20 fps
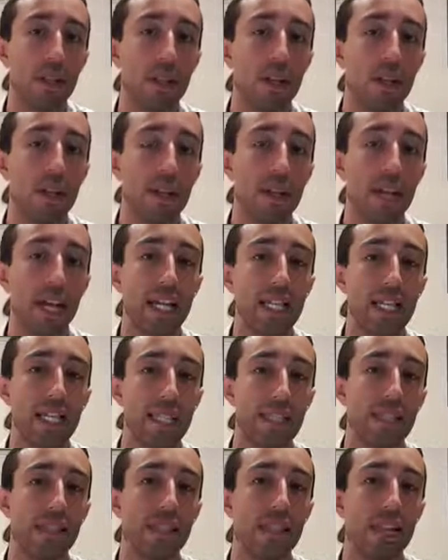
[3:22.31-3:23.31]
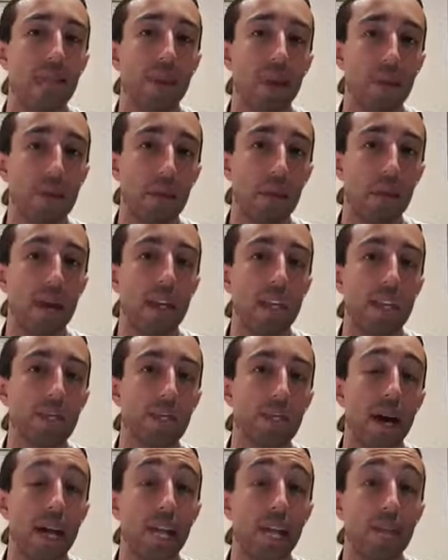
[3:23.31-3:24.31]
So the idea is, instead of having a big
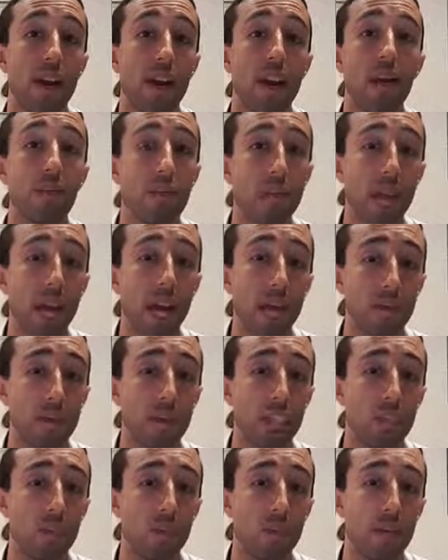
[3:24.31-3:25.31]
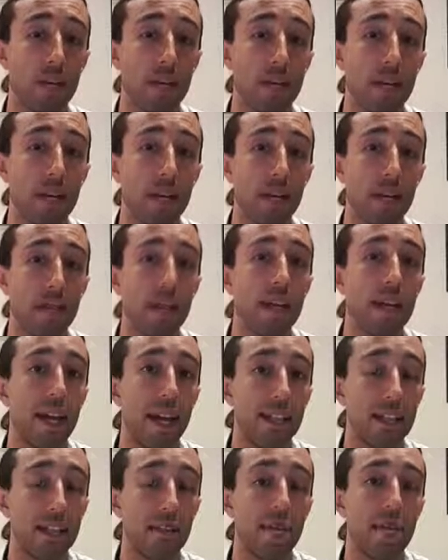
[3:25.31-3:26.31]
spike of everyone having this at one time, it's
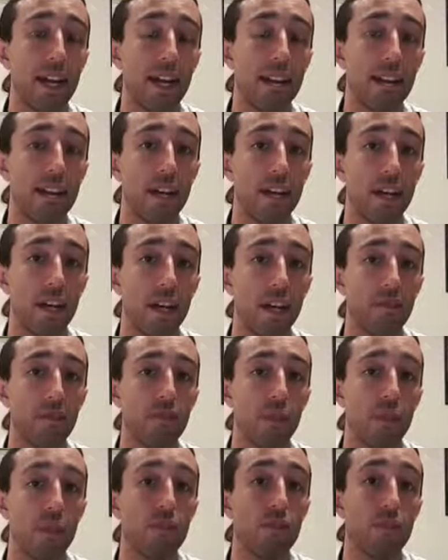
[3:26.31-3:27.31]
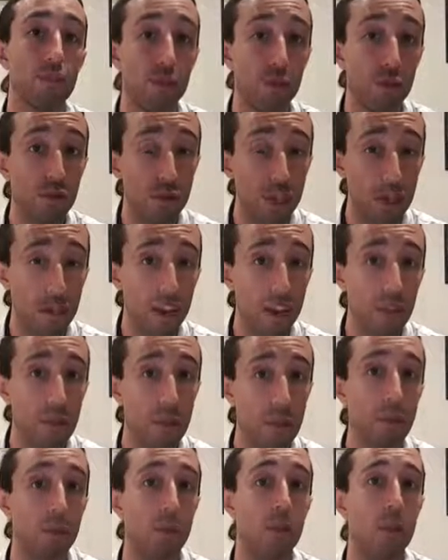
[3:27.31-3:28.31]
to flatten the curve, so we reduce the amount of
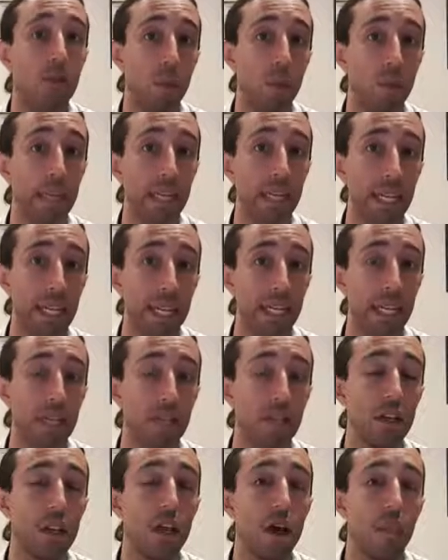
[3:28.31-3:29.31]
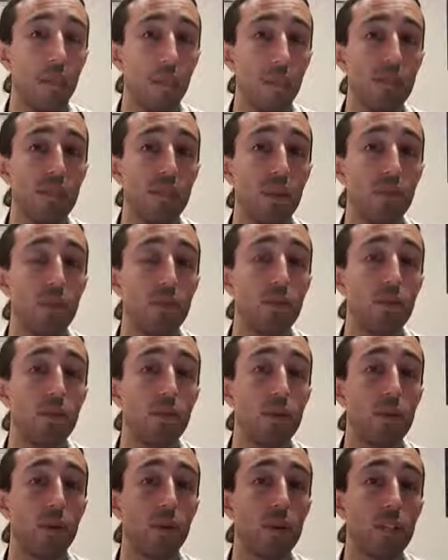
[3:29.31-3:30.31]
people, number one, getting it, but also number two,
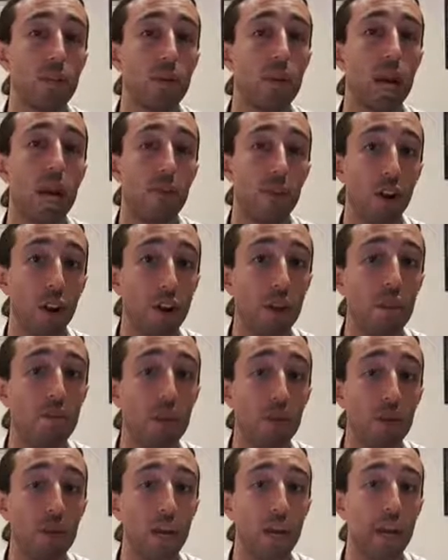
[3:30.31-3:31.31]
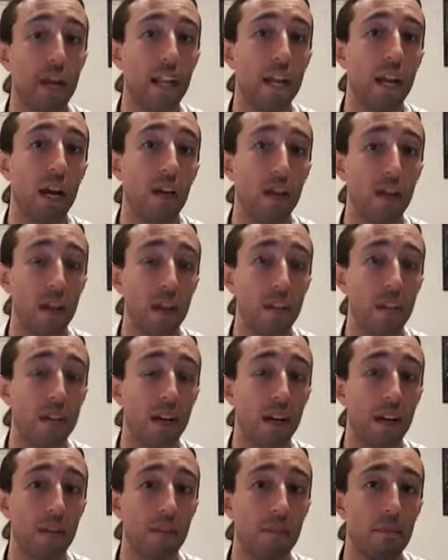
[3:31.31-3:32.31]
that we don't have a lot of people getting it at one
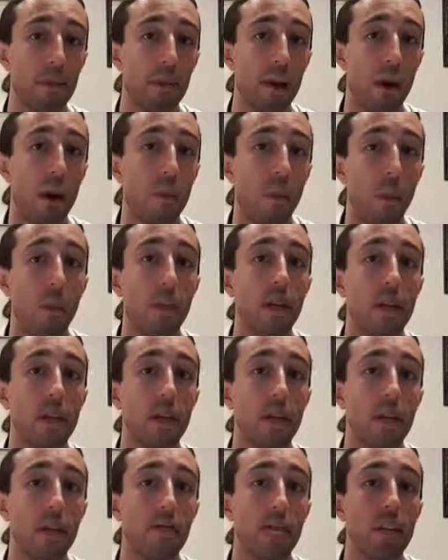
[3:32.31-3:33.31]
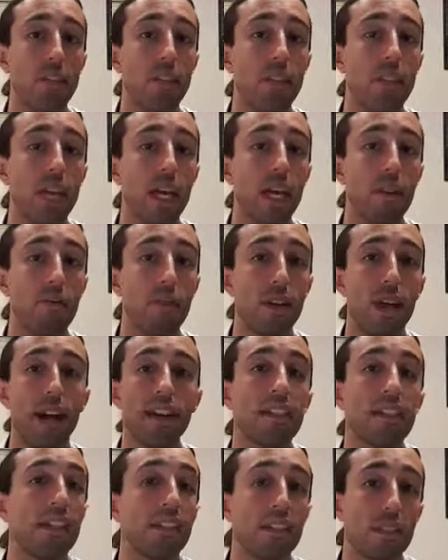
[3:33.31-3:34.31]
time. One way to think of this is, say, if it, as
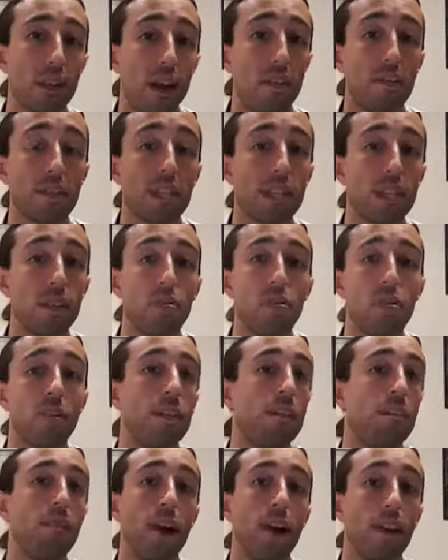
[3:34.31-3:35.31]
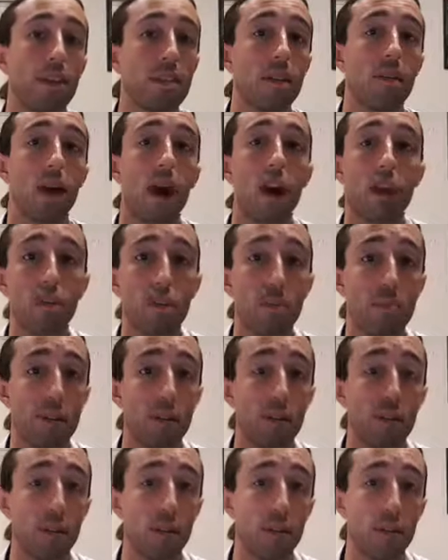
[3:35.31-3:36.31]
an example, say this was a virus that 100
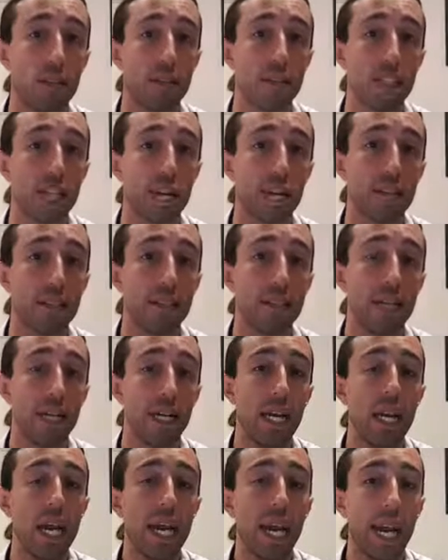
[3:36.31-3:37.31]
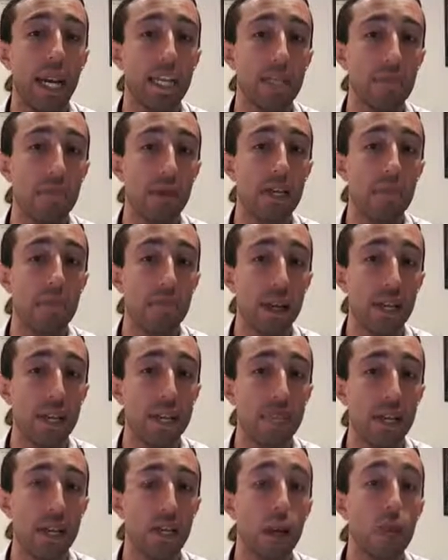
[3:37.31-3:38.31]
people are going to get. It's much
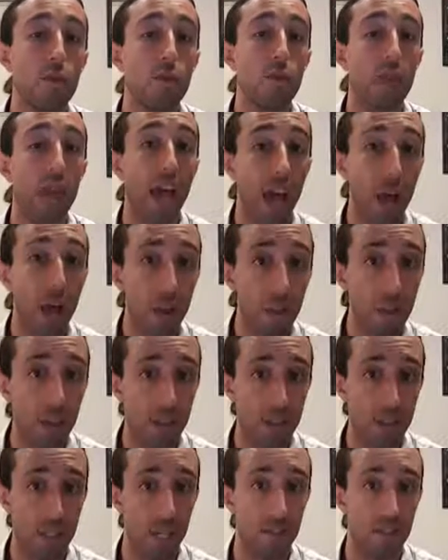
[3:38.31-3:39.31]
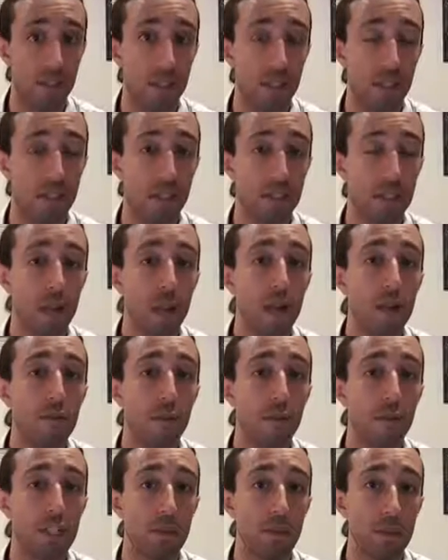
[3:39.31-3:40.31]
better for the healthcare services for
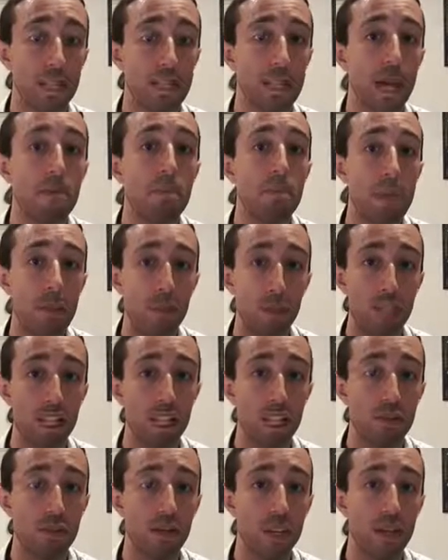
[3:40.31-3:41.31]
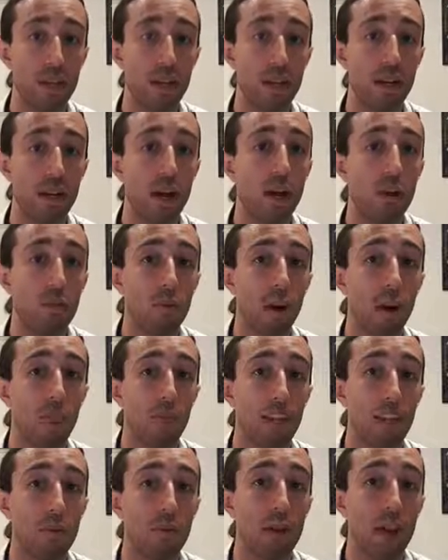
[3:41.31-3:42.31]
it to be 10 people each week rather than
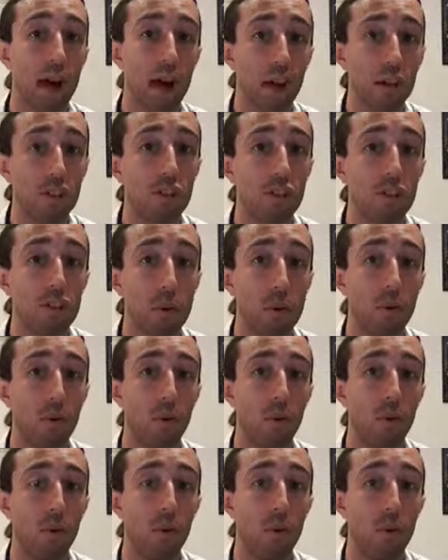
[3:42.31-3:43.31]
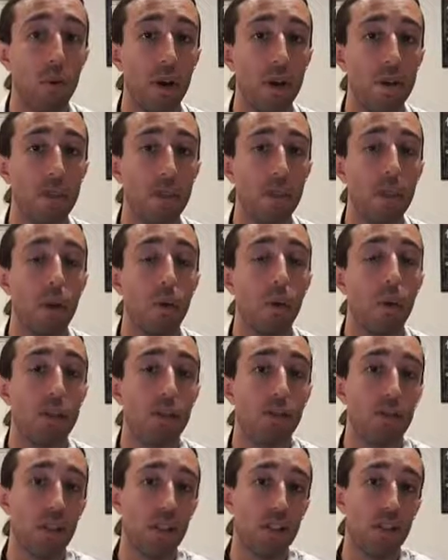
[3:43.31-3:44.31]
to be 100 people all at once, which
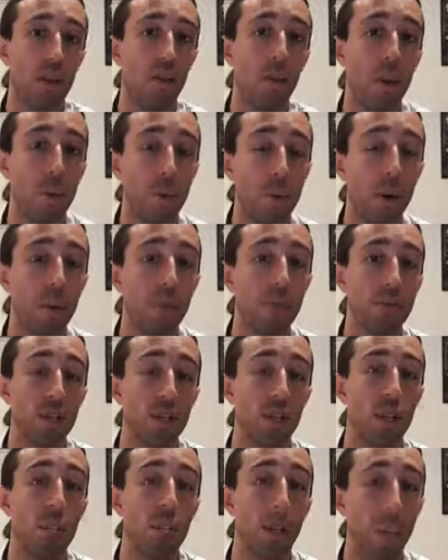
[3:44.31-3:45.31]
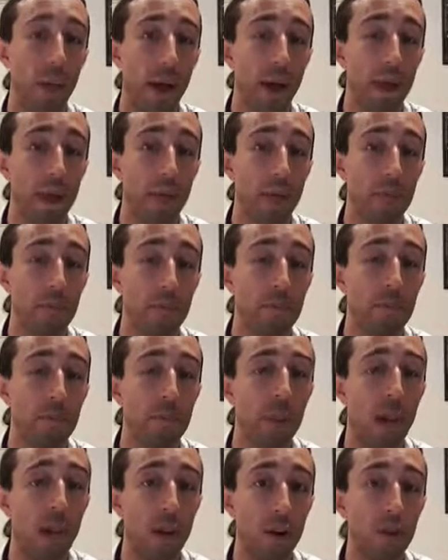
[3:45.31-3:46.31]
creates a lot more problems and a lot more panic.
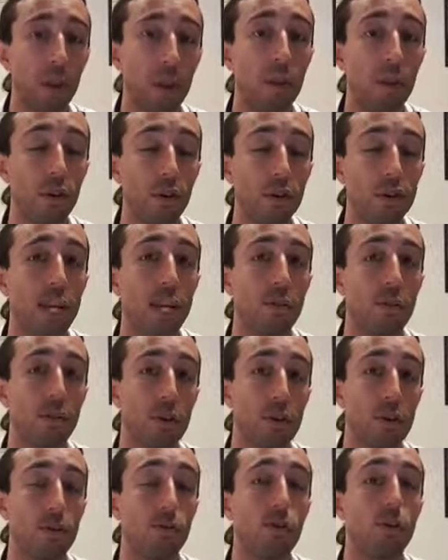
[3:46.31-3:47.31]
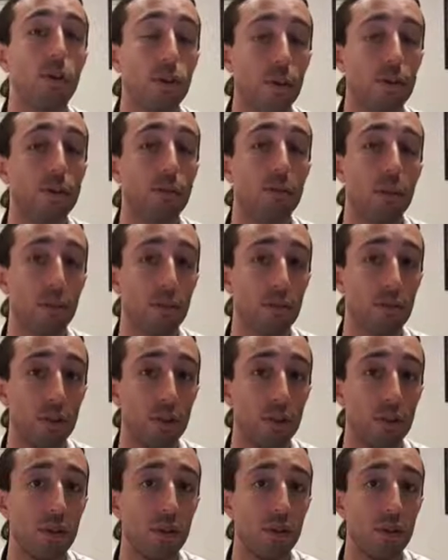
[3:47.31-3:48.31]
And all those extra people could also mean, of
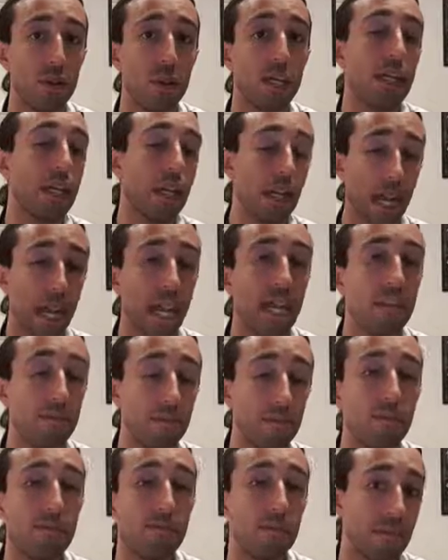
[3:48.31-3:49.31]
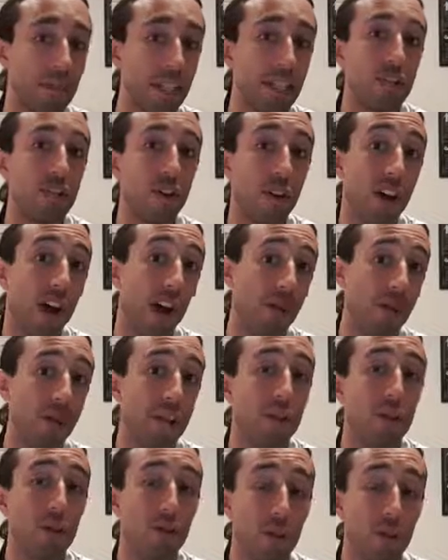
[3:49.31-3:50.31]
course, in this
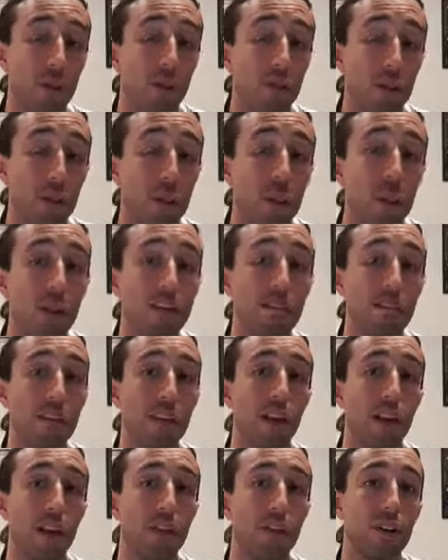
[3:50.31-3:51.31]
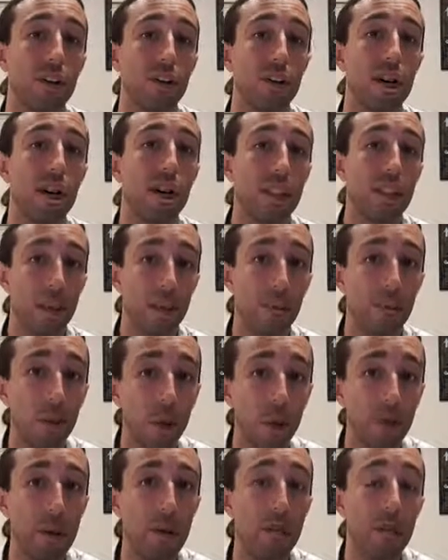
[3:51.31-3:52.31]
non-hypothetical but in a real world scenario, that more
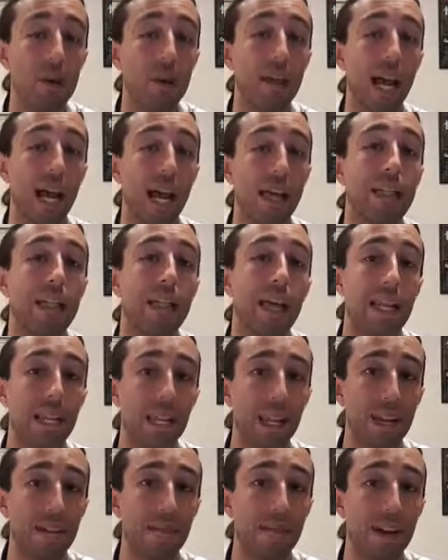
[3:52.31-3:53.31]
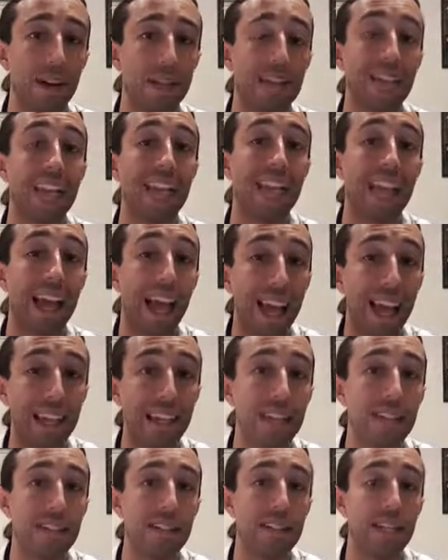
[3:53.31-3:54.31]
people can then get infected and can
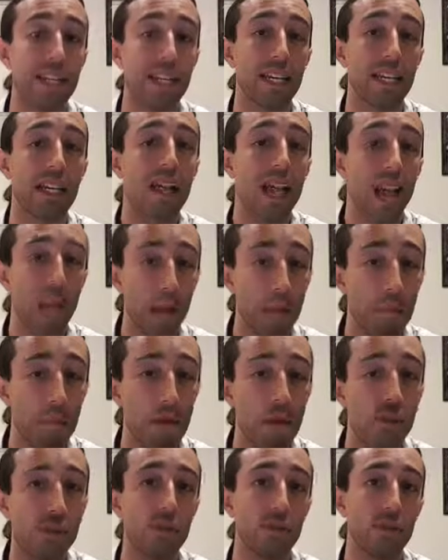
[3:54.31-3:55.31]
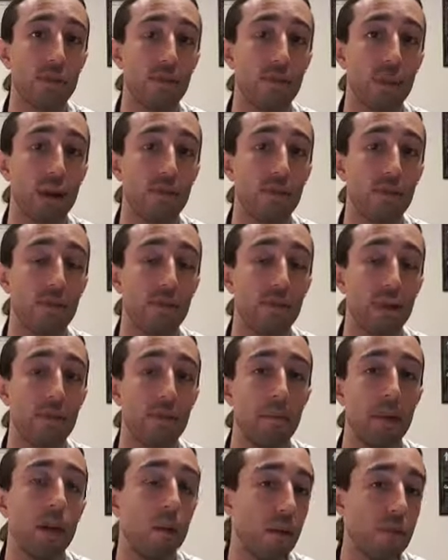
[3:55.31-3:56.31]
get sick in a much shorter time frame,
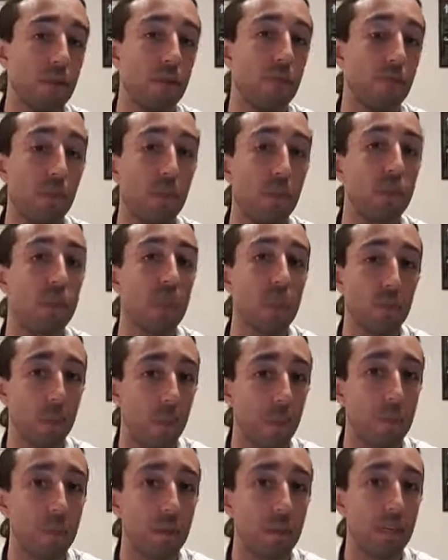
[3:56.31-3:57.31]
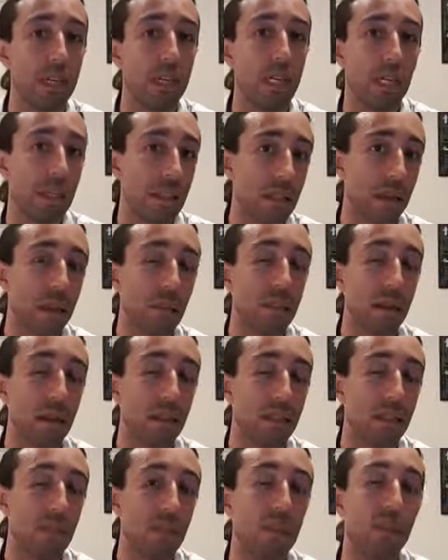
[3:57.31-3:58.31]
which unfortunately is what we've been seeing in certain parts
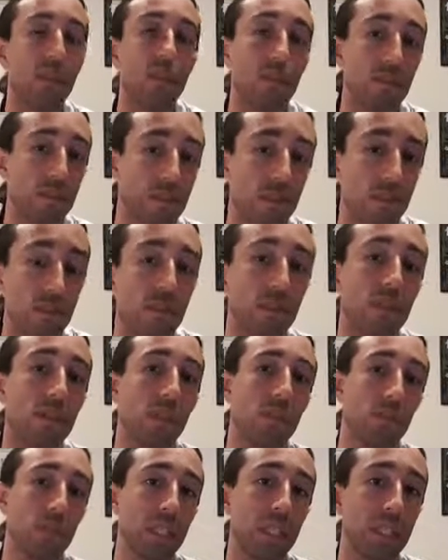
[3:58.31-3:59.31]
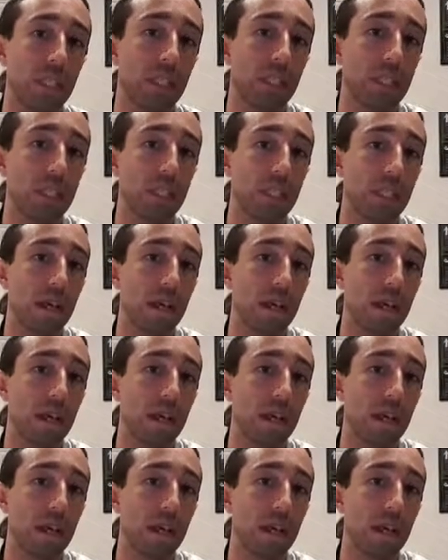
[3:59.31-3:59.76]
of the world, such as with Italy.